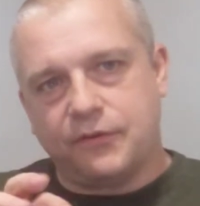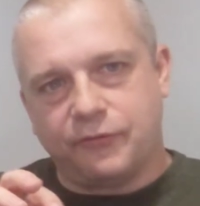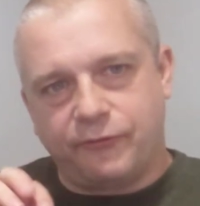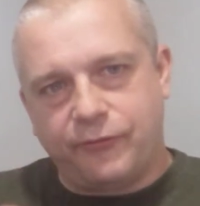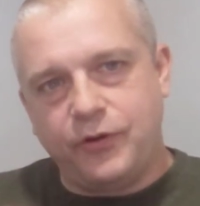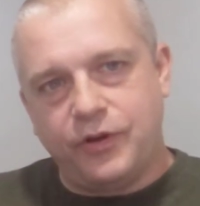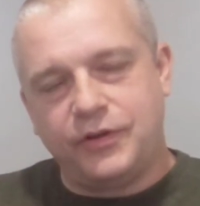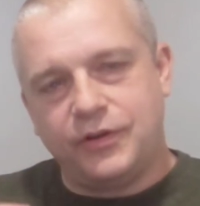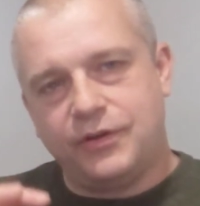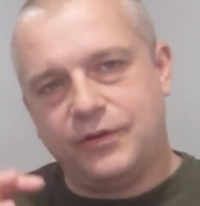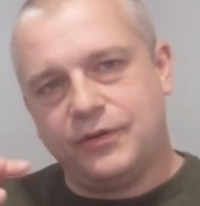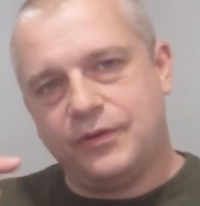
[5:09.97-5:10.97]
fruit
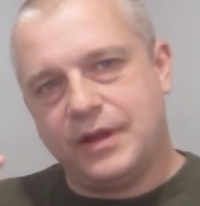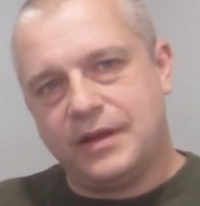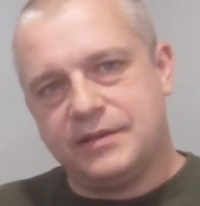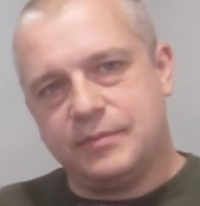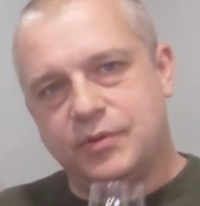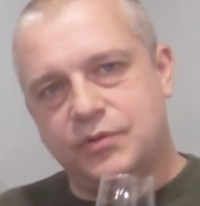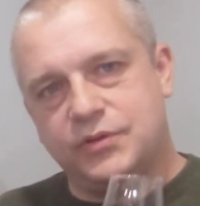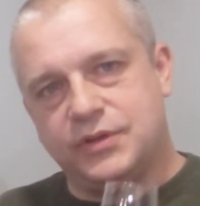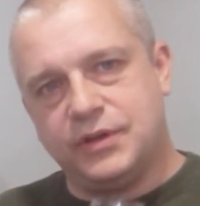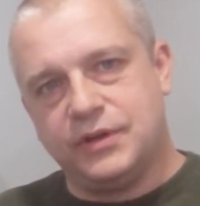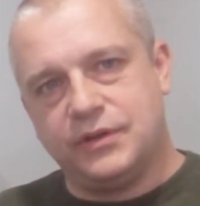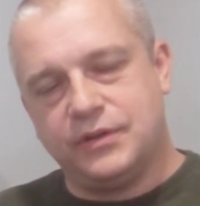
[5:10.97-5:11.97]
as opposed
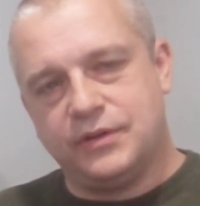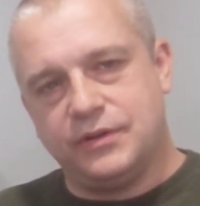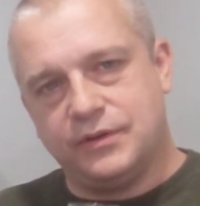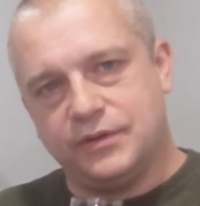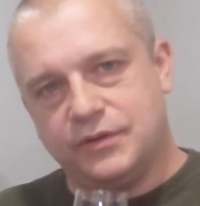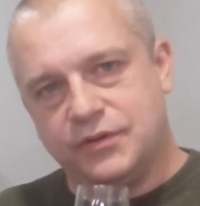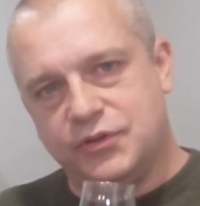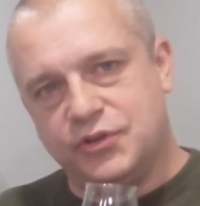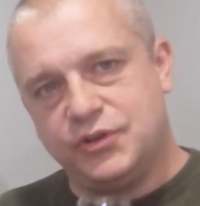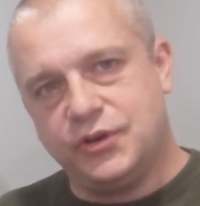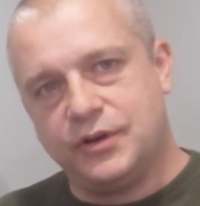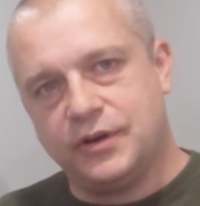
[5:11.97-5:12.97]
to the
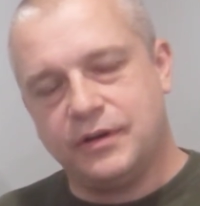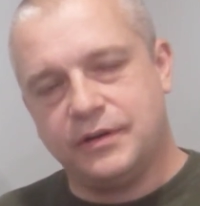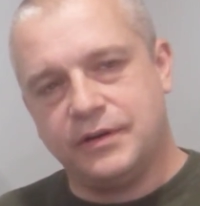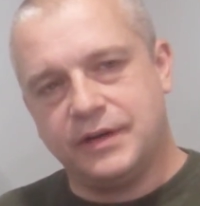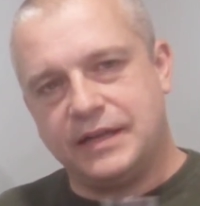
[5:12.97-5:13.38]
sugar.